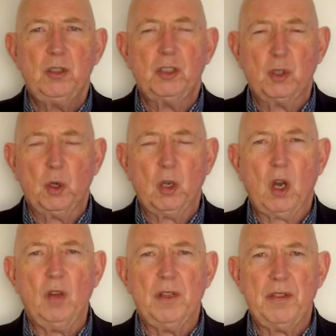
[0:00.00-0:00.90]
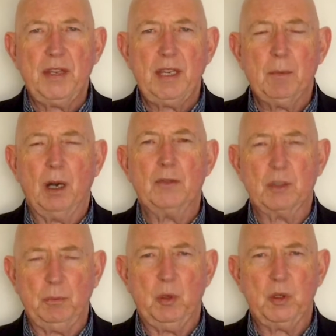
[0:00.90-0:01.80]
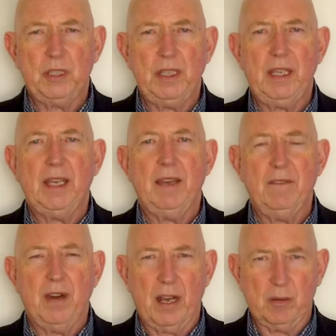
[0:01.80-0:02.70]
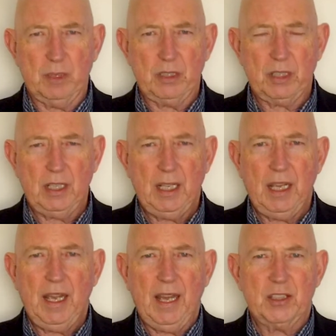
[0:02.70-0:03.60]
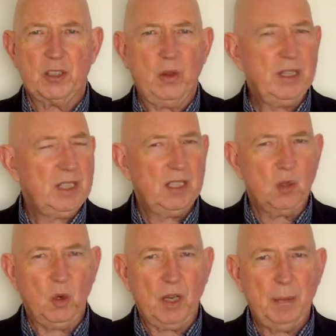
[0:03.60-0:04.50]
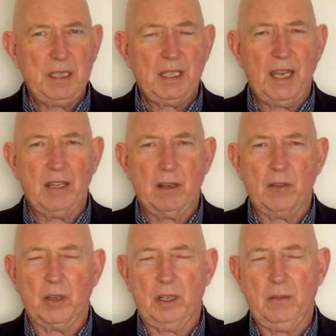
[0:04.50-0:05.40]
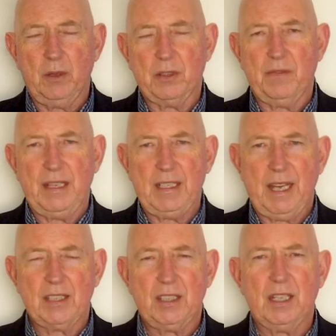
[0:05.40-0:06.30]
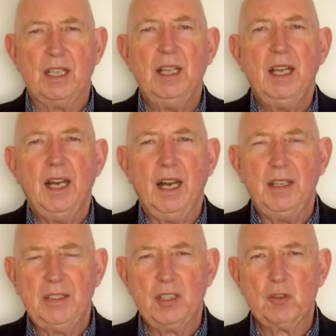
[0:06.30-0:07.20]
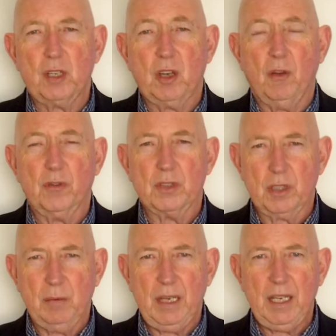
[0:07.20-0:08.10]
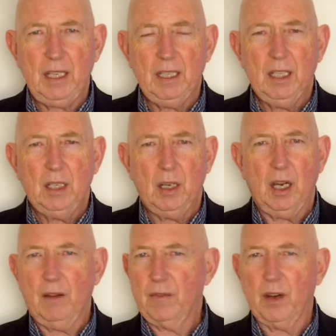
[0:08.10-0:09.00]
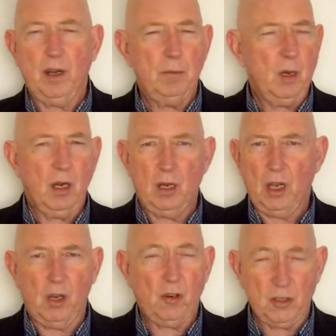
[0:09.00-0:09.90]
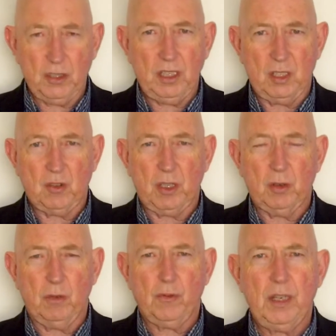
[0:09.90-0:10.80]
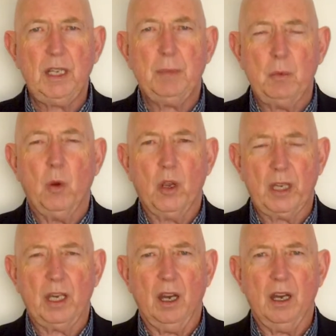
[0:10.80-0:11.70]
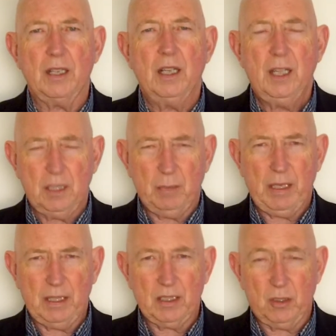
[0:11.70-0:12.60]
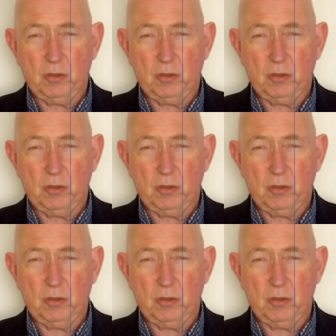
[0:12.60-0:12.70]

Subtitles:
to talk on the theme of supporting the environment. And so this is all coming together. There's a fantastic district conference committee from across the district who really been working hard to make this a